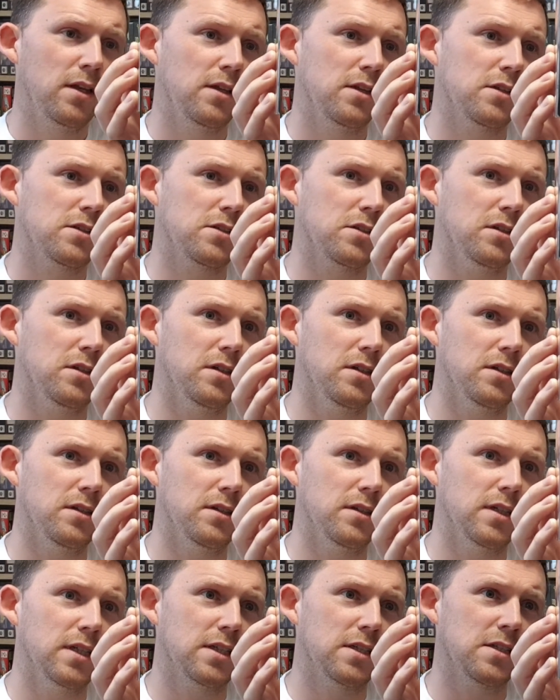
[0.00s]
so
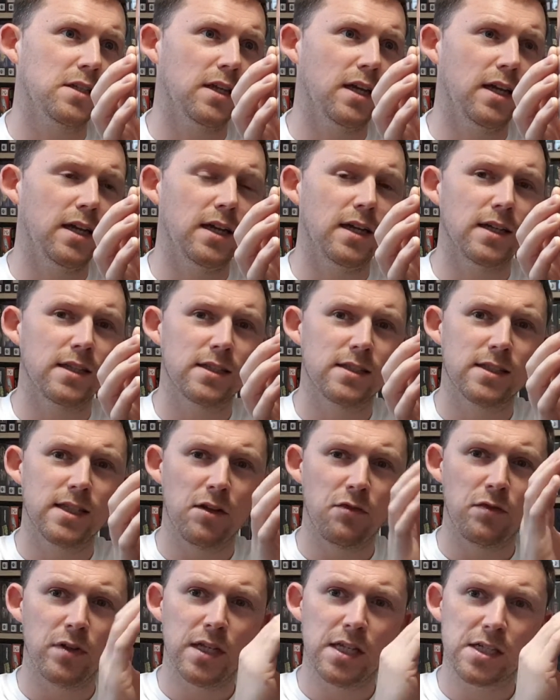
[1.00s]
it's
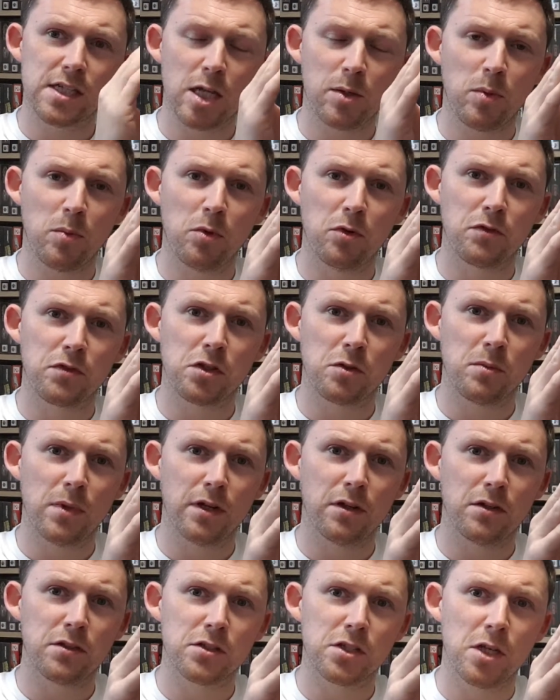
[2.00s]
definitely a step above Super
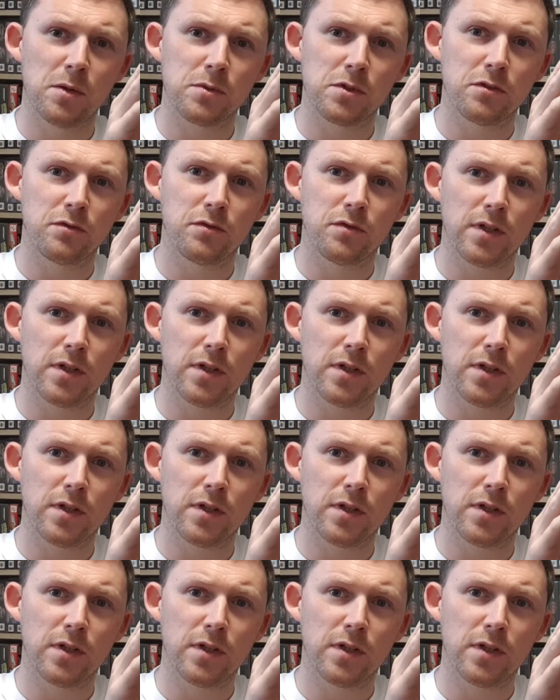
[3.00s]
Mario in terms of